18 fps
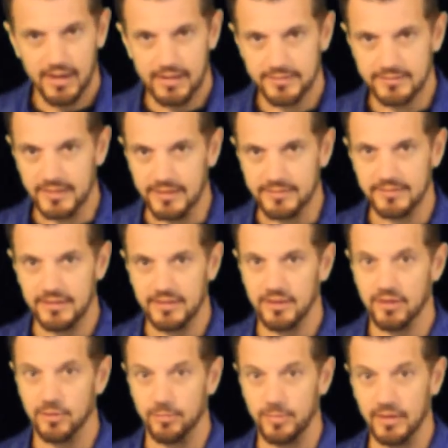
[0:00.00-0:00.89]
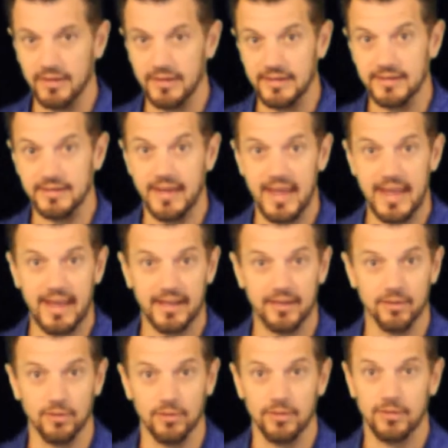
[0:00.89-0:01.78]
assessing their ability to
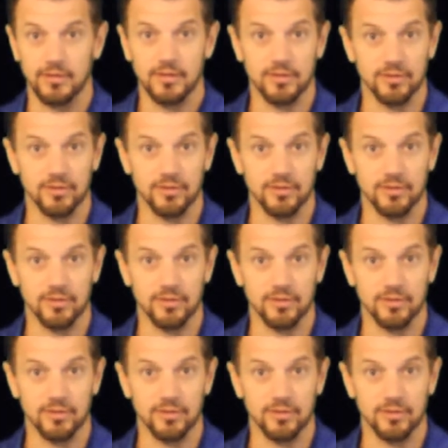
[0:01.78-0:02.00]
handle